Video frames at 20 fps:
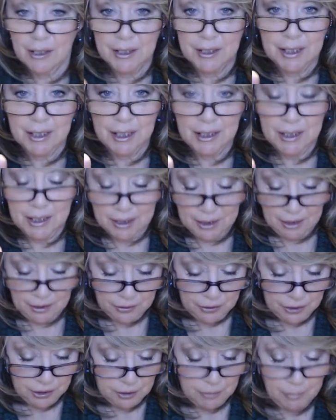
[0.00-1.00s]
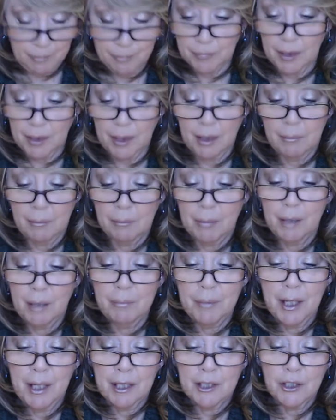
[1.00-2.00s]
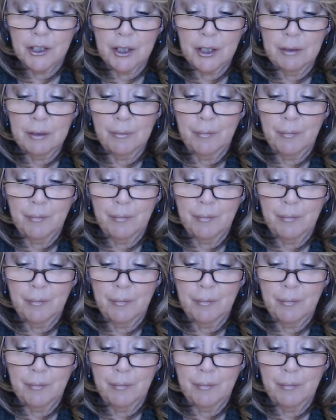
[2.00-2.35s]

It's got this little pump action.